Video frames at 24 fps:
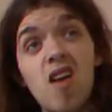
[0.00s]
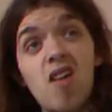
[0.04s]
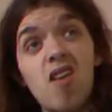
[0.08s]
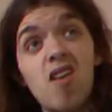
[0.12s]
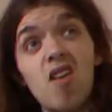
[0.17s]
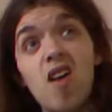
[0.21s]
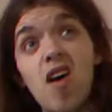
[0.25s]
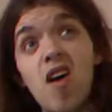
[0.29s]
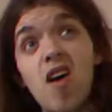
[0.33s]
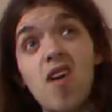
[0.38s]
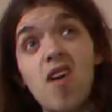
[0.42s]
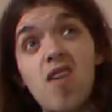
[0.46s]

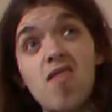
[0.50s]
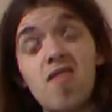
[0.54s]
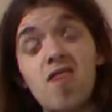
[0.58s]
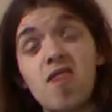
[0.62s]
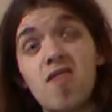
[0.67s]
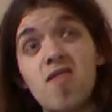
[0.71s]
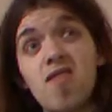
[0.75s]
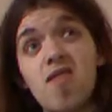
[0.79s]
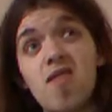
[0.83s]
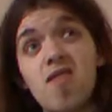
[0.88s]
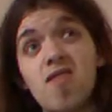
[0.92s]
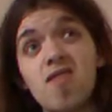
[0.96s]
Lara
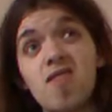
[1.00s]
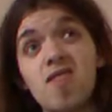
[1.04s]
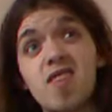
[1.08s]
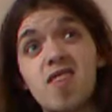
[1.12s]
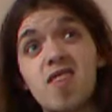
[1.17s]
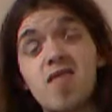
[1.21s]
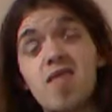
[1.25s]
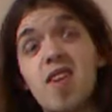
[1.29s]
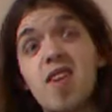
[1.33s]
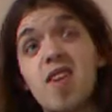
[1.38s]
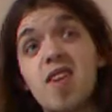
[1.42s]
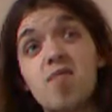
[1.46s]
Croft,
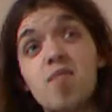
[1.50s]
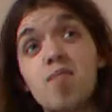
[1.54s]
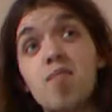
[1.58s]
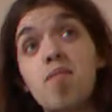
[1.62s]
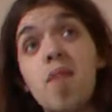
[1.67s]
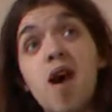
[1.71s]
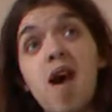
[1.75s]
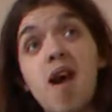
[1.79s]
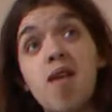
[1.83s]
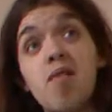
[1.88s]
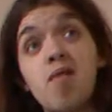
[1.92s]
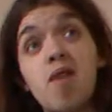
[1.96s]
it
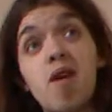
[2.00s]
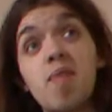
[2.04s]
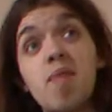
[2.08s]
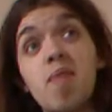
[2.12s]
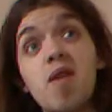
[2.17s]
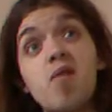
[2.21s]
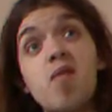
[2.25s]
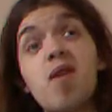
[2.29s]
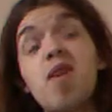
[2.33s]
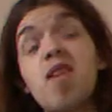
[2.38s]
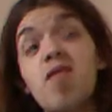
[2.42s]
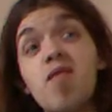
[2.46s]
may well
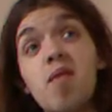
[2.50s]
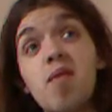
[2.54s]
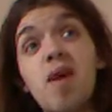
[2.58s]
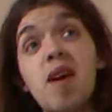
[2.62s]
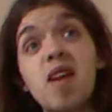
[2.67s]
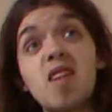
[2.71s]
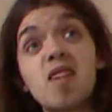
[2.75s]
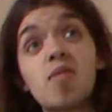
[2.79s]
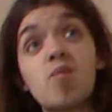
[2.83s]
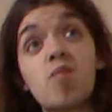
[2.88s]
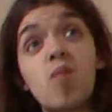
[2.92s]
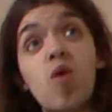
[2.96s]
be one of the
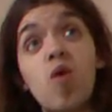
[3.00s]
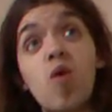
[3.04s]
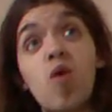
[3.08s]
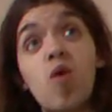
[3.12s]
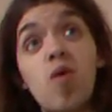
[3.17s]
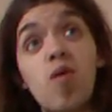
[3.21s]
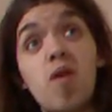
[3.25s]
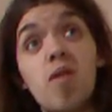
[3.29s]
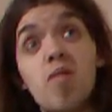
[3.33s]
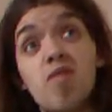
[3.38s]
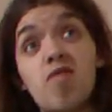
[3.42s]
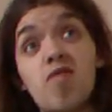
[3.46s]
most
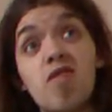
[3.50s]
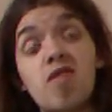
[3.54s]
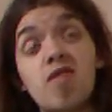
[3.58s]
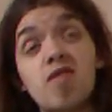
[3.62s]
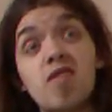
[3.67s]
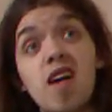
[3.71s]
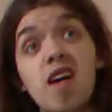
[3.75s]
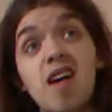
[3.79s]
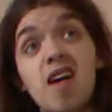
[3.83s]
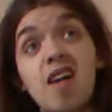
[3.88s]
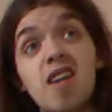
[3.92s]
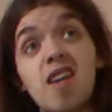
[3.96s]
boring
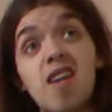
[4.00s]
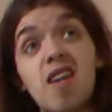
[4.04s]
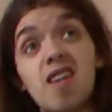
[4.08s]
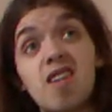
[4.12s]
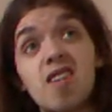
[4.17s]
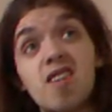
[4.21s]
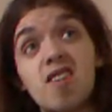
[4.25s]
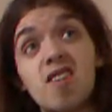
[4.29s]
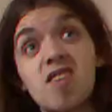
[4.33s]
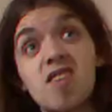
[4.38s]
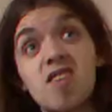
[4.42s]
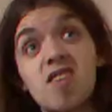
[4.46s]

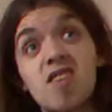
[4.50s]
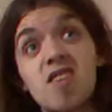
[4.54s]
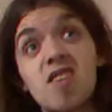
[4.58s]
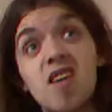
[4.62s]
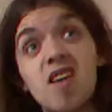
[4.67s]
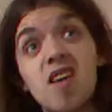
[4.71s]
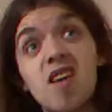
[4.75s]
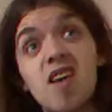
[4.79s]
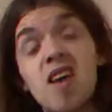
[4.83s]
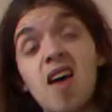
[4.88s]
protagonists